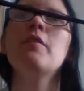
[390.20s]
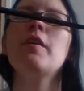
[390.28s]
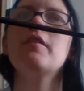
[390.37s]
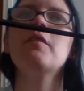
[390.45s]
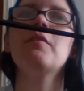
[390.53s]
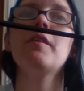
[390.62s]

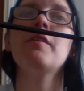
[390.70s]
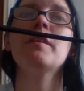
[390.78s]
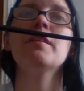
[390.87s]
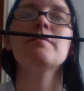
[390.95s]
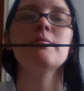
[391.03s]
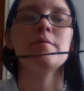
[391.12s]
very,
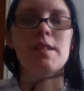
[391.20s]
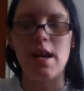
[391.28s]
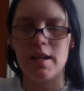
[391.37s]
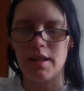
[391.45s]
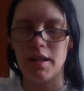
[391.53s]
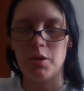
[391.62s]
very
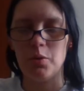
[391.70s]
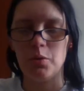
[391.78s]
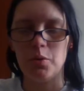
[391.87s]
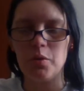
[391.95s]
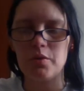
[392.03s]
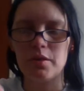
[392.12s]
tacky
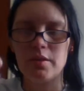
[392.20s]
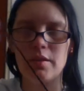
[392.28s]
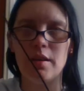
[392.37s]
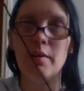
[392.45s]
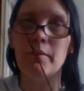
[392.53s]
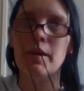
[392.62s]
cord.
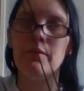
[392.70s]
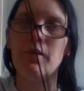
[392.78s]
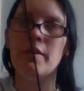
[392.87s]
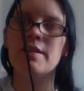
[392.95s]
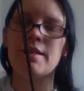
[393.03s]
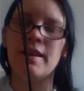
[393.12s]
I mean,
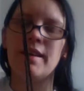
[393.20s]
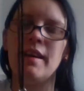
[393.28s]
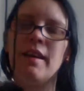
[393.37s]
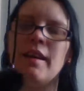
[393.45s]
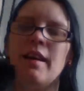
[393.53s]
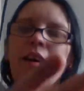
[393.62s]
very
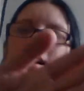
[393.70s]
tacky.